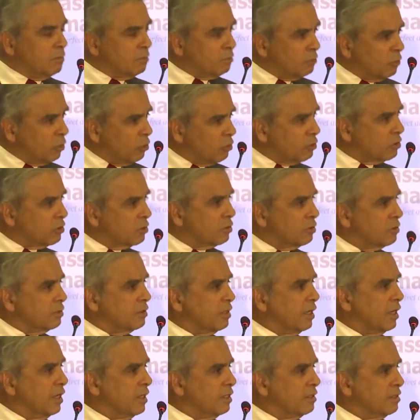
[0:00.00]
most
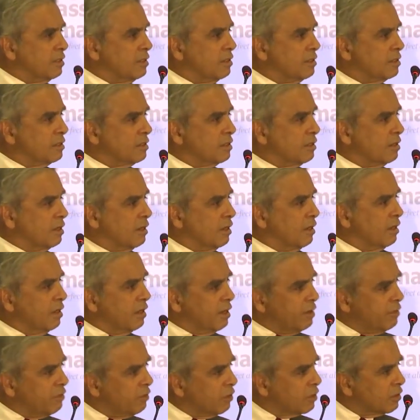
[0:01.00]
societies
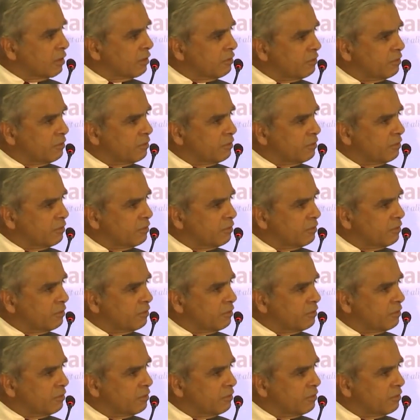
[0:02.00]
live on